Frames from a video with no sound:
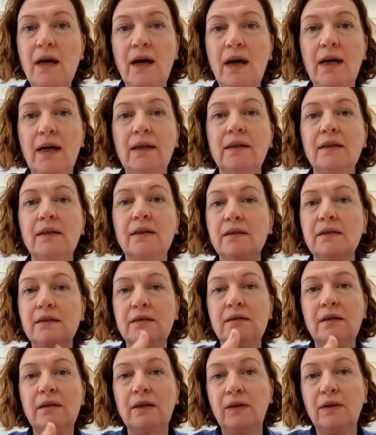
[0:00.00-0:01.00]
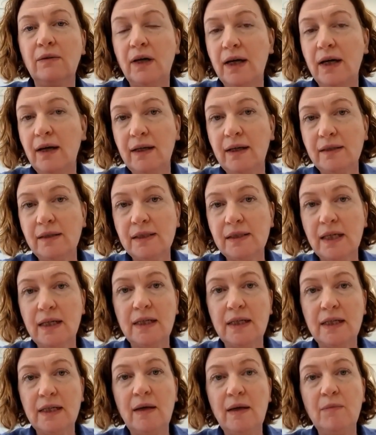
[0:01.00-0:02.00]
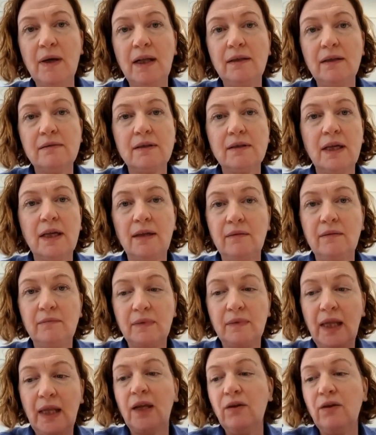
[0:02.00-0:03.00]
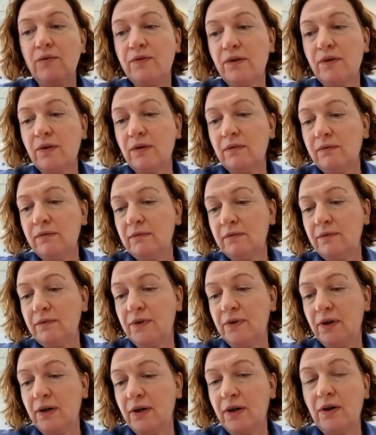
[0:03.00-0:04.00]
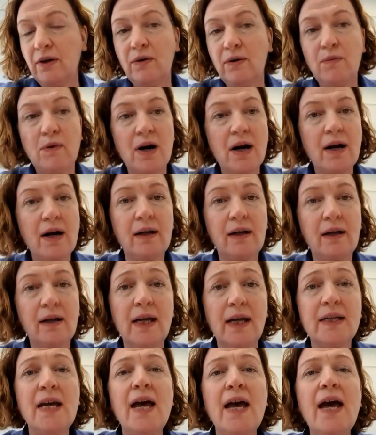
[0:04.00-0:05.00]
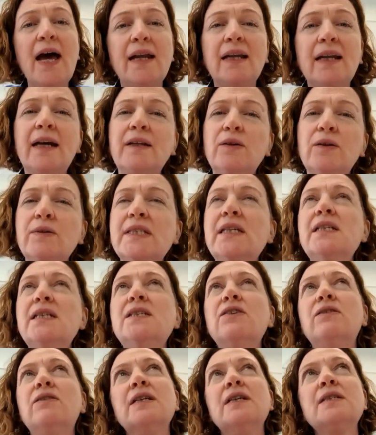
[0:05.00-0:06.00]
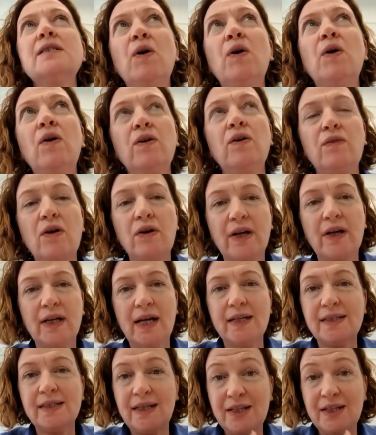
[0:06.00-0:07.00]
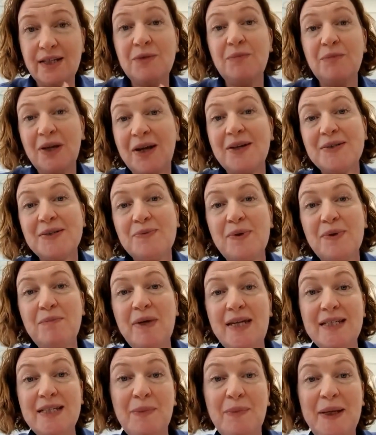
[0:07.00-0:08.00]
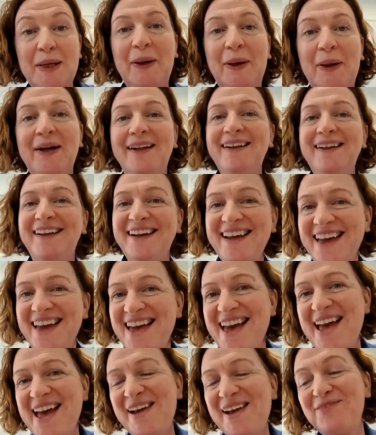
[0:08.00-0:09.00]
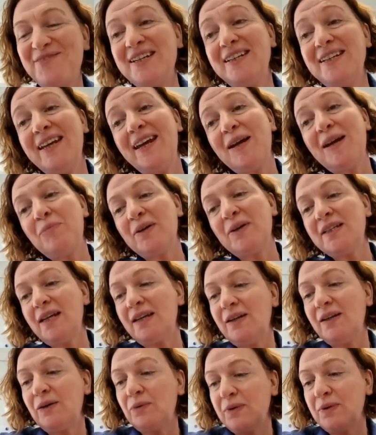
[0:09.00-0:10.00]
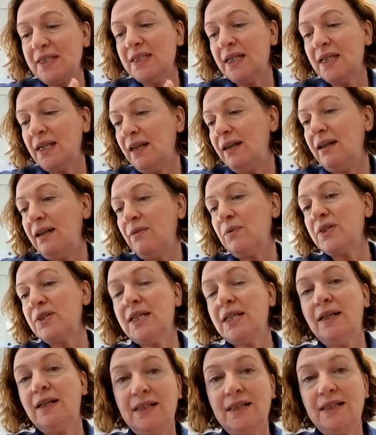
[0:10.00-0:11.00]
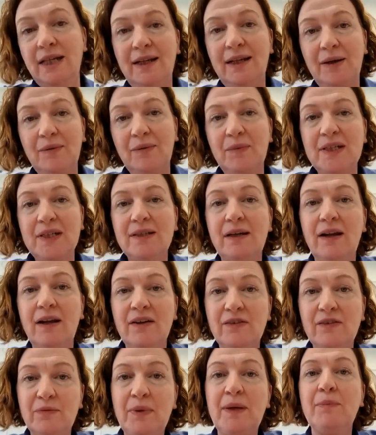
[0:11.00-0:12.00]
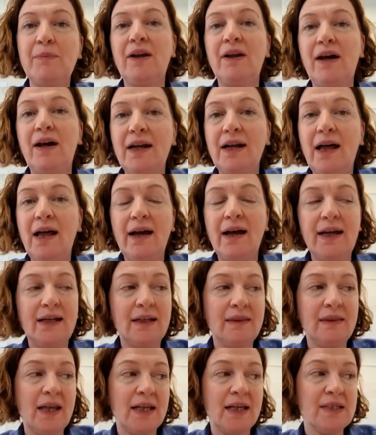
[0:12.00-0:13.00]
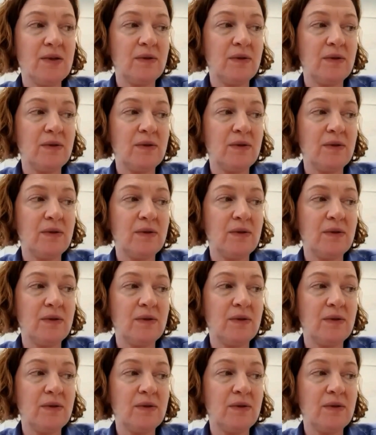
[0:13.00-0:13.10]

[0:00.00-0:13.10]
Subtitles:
And, I'll send an email saying, thank you for your work. And I know it's easier in a smaller organisation because we meet people every day, but we're still dealing with a lot of people online and that.